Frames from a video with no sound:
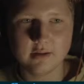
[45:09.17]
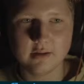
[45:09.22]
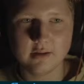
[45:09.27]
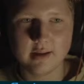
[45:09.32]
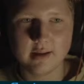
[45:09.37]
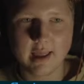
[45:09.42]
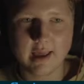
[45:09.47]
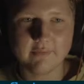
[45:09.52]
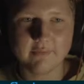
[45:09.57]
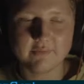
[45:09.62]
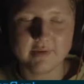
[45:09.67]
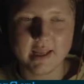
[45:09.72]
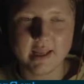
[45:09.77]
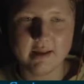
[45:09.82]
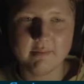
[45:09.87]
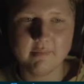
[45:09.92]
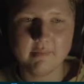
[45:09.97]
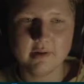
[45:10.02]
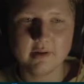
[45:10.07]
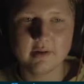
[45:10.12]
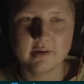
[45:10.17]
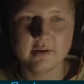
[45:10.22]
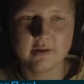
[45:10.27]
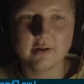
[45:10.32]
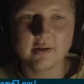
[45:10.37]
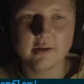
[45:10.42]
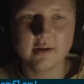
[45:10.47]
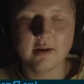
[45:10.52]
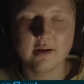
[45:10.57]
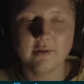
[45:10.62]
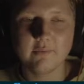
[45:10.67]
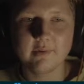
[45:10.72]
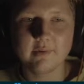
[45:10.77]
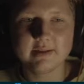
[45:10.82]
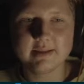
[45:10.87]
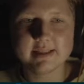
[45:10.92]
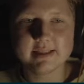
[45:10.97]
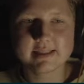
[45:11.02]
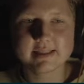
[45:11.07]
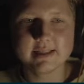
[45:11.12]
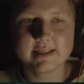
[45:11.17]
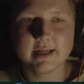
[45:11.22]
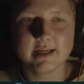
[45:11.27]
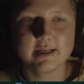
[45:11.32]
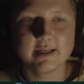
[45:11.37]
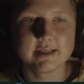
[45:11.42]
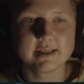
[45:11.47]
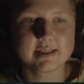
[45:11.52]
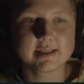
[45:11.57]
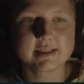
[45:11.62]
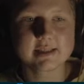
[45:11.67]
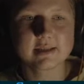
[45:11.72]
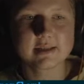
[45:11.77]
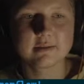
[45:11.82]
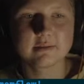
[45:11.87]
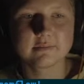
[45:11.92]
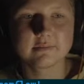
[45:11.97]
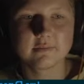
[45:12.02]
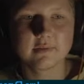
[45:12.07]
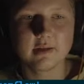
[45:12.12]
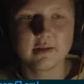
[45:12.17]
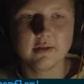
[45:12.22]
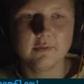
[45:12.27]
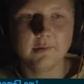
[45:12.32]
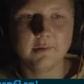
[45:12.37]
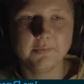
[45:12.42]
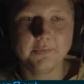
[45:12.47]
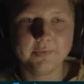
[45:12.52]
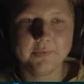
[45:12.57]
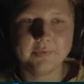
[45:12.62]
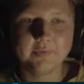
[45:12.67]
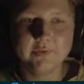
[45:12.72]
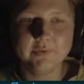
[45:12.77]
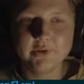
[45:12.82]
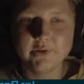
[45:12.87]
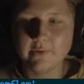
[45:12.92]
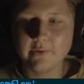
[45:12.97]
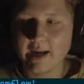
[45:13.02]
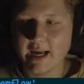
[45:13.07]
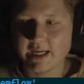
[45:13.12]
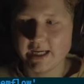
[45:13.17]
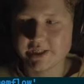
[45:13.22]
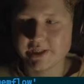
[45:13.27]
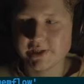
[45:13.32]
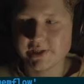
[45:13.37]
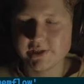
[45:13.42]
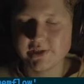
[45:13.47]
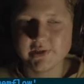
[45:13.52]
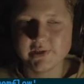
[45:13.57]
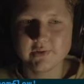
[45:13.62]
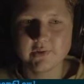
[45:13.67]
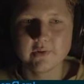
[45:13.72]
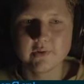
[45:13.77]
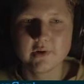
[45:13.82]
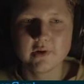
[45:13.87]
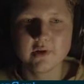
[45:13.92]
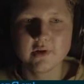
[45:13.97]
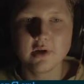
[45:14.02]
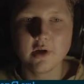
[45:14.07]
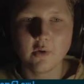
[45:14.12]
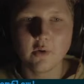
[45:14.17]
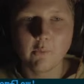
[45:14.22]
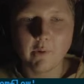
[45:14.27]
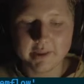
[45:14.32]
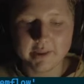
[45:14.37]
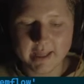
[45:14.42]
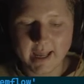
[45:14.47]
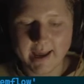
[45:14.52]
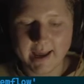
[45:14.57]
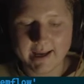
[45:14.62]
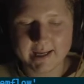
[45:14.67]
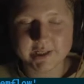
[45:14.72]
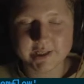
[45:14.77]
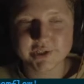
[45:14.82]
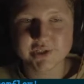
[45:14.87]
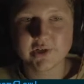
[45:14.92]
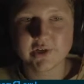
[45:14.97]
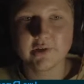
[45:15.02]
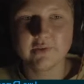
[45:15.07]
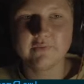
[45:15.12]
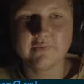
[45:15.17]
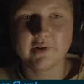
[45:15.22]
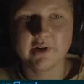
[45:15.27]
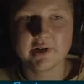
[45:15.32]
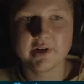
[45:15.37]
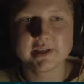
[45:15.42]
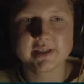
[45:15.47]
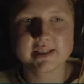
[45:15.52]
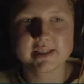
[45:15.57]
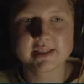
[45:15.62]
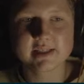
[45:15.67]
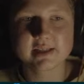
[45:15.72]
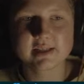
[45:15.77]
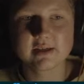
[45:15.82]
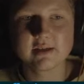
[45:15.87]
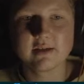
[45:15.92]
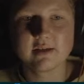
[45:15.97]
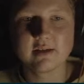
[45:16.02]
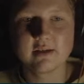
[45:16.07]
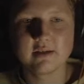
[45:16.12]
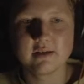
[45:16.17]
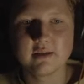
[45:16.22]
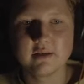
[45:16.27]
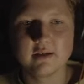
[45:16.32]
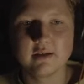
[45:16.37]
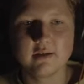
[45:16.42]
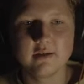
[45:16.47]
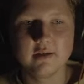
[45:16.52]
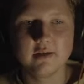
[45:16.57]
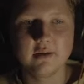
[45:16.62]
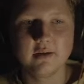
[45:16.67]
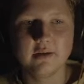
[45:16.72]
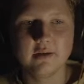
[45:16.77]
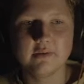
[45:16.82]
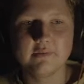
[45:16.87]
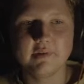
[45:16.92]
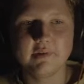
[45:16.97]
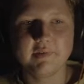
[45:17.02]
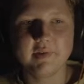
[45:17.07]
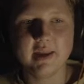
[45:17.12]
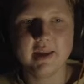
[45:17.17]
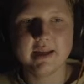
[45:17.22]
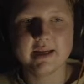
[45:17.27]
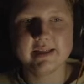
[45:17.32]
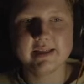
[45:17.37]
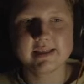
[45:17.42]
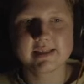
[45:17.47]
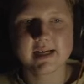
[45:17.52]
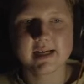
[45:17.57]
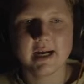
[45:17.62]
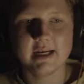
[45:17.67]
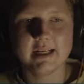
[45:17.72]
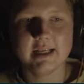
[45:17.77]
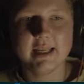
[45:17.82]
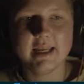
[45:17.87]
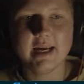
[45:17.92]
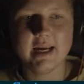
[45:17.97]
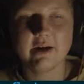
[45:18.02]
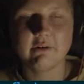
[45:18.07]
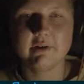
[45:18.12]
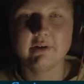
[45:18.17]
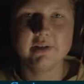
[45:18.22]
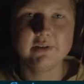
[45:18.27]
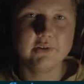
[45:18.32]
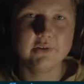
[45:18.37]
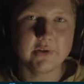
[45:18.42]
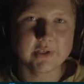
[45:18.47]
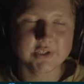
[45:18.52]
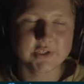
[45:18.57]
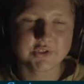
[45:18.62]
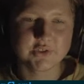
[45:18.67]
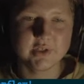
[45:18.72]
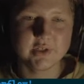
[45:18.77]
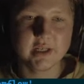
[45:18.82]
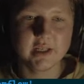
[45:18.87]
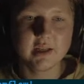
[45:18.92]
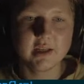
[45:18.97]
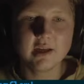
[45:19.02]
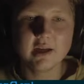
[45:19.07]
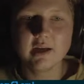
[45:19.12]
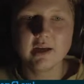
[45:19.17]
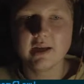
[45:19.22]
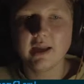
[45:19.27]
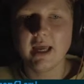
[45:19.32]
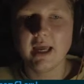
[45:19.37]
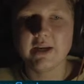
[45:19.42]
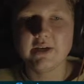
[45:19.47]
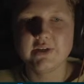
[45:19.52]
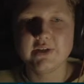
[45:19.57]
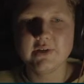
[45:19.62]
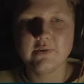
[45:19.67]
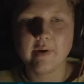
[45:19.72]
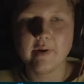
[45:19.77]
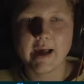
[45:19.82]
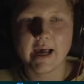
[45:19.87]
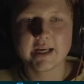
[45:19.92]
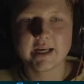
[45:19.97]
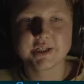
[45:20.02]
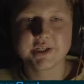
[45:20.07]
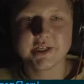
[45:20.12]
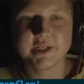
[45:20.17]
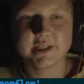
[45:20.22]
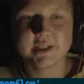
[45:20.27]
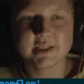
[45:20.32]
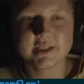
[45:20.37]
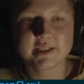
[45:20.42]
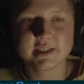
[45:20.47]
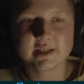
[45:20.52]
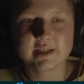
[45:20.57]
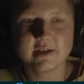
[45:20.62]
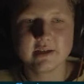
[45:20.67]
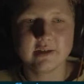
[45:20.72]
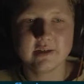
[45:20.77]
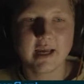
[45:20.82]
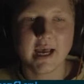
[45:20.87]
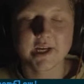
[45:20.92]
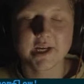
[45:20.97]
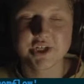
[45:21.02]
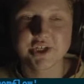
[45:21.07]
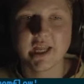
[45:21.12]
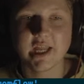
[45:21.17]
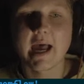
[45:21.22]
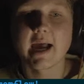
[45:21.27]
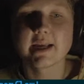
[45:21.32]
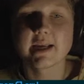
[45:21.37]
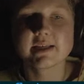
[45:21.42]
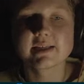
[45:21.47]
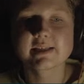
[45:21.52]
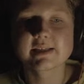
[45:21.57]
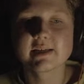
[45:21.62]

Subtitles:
fname. What this does, what two hashes do. One hash converts the thing inside here into a string, and two hashtags